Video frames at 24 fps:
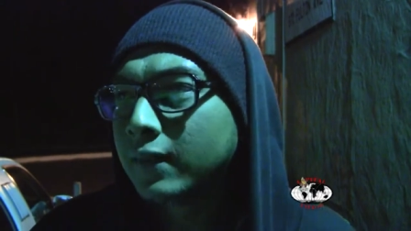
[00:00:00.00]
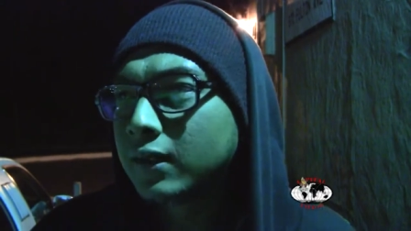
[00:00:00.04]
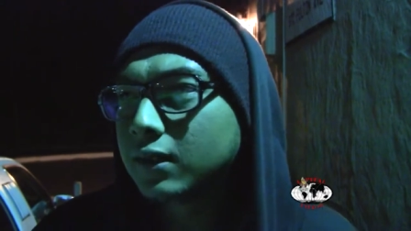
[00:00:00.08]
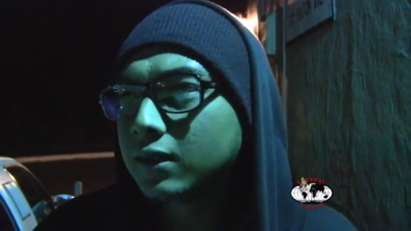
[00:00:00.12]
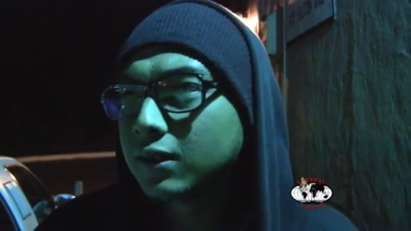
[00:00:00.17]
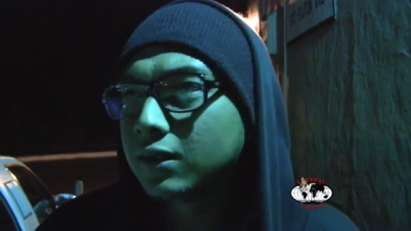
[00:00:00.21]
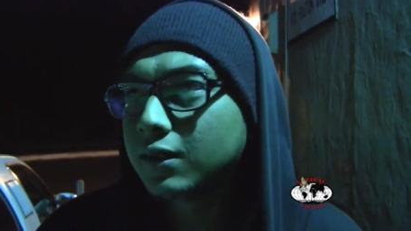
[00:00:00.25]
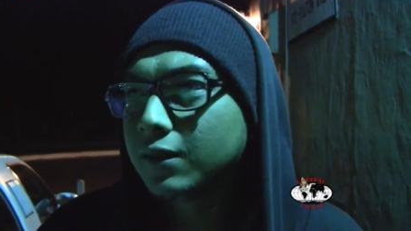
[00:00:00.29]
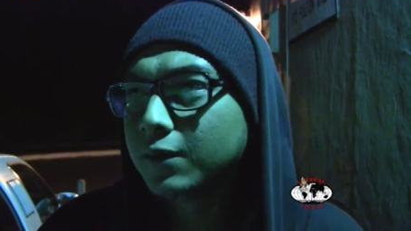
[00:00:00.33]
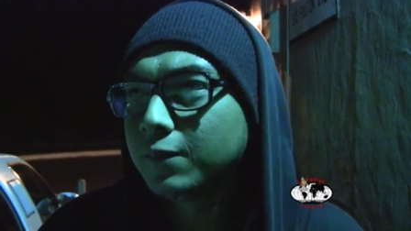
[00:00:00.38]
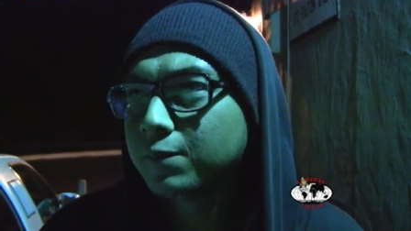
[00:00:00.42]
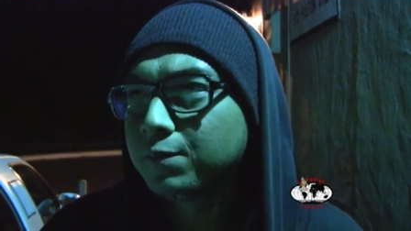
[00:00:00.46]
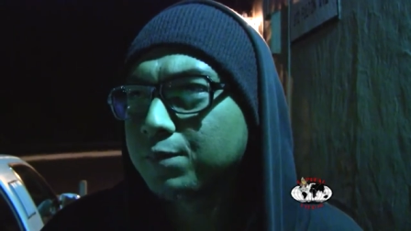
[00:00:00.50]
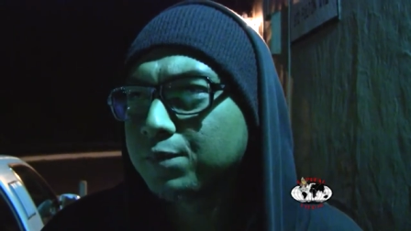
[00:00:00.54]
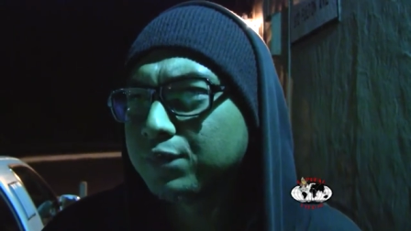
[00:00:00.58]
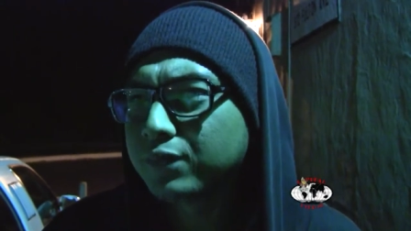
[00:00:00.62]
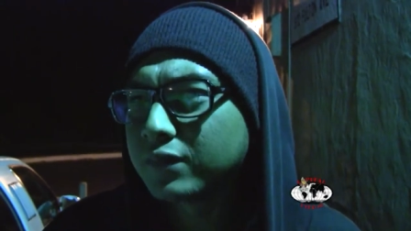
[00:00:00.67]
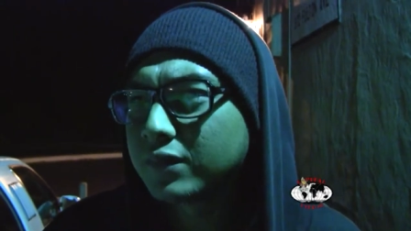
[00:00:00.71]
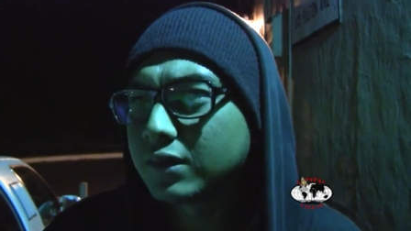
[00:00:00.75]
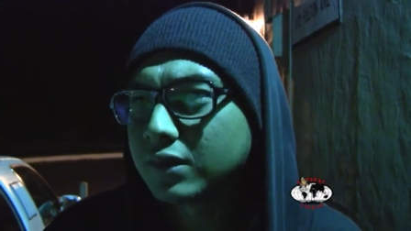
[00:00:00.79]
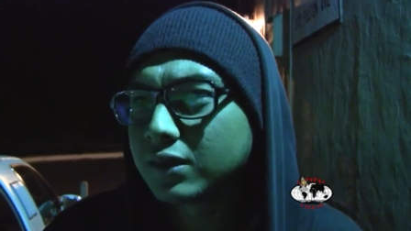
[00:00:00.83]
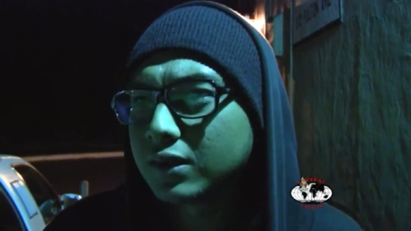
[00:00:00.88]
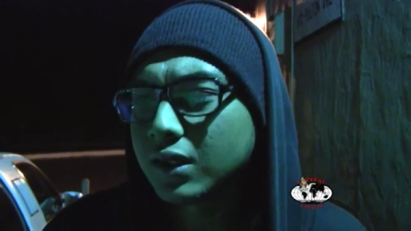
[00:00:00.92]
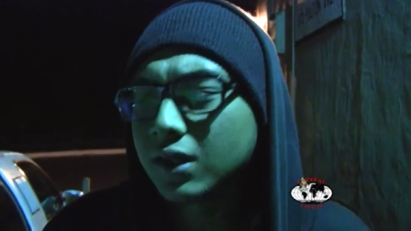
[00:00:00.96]
Um,
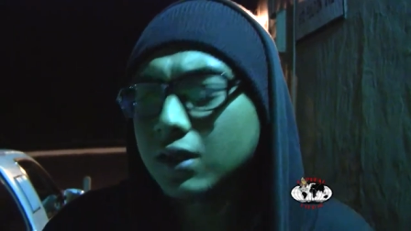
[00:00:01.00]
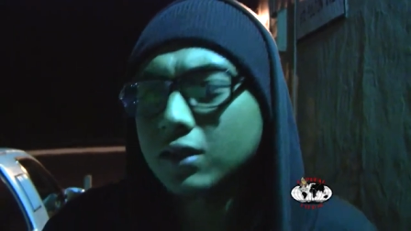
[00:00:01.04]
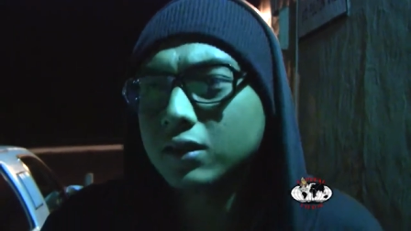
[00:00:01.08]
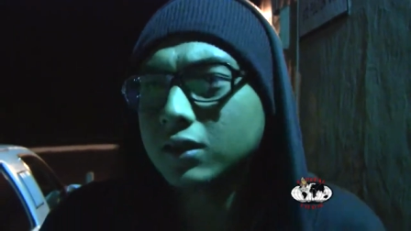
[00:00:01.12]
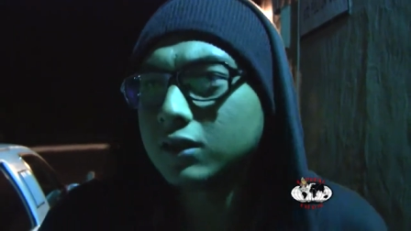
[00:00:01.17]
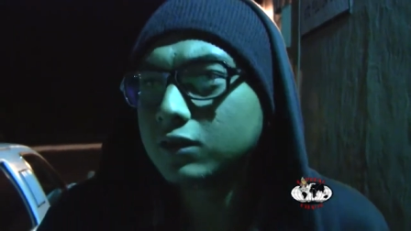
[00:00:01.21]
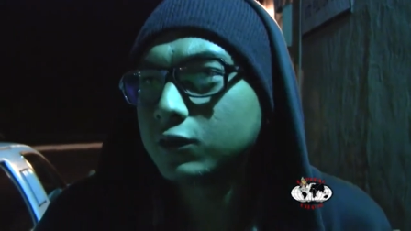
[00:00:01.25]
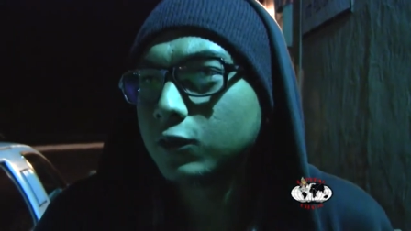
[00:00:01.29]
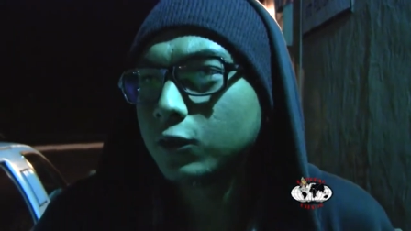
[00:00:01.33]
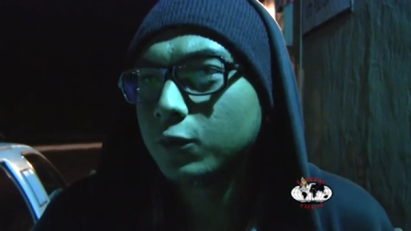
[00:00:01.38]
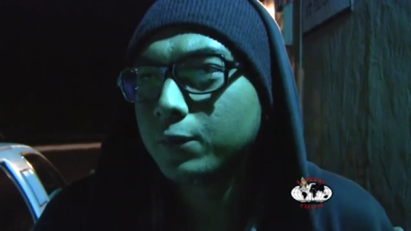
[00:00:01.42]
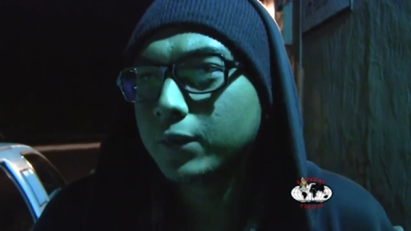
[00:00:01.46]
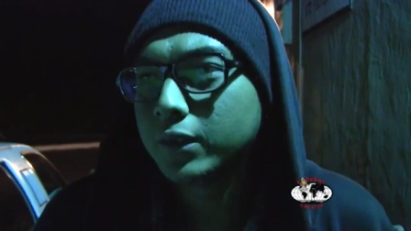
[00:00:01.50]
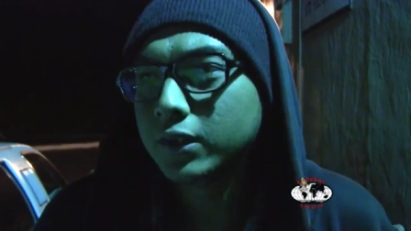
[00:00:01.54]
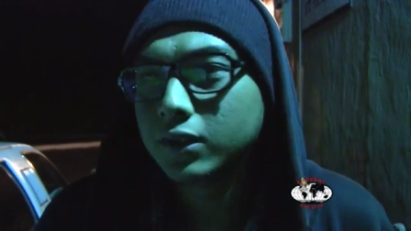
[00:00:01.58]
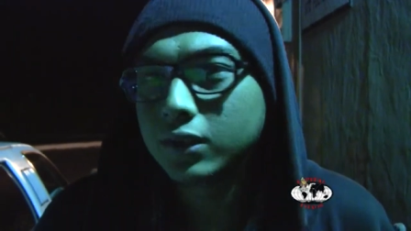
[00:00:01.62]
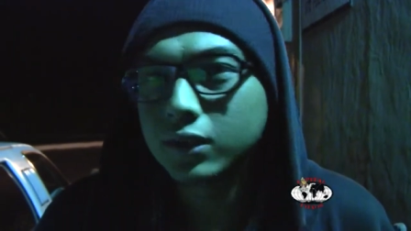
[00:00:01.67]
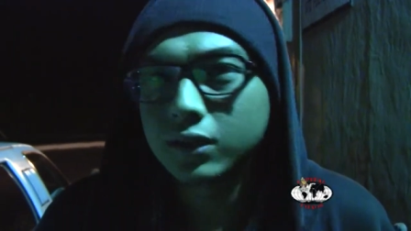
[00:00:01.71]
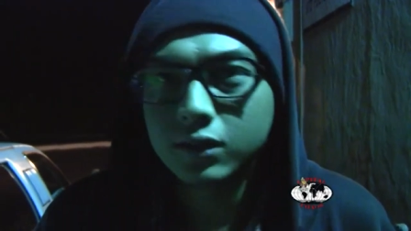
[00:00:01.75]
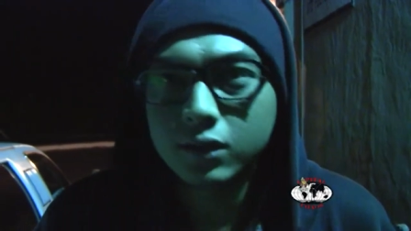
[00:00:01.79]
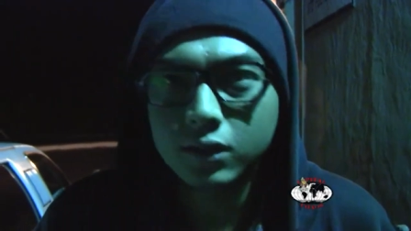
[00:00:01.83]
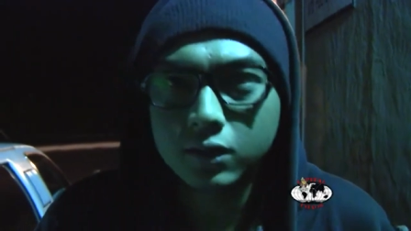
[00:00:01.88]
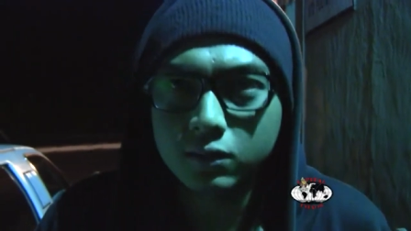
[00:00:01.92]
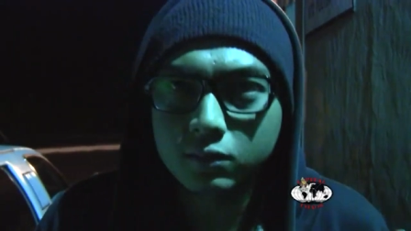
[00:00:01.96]
yeah, that's no big
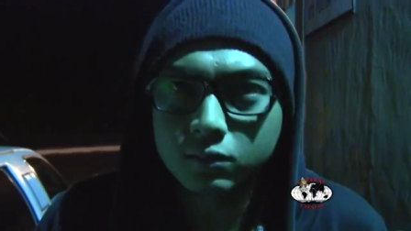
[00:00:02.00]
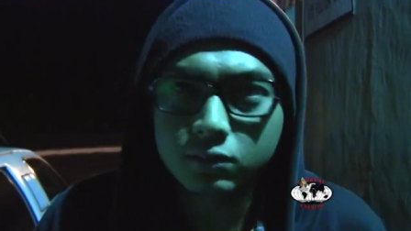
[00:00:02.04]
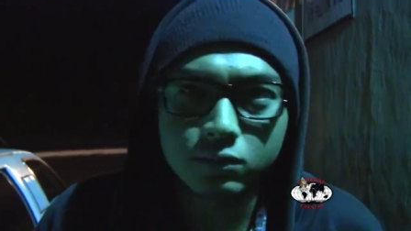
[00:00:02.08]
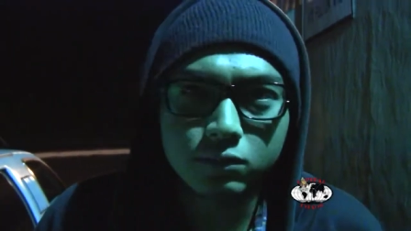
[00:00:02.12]
deal in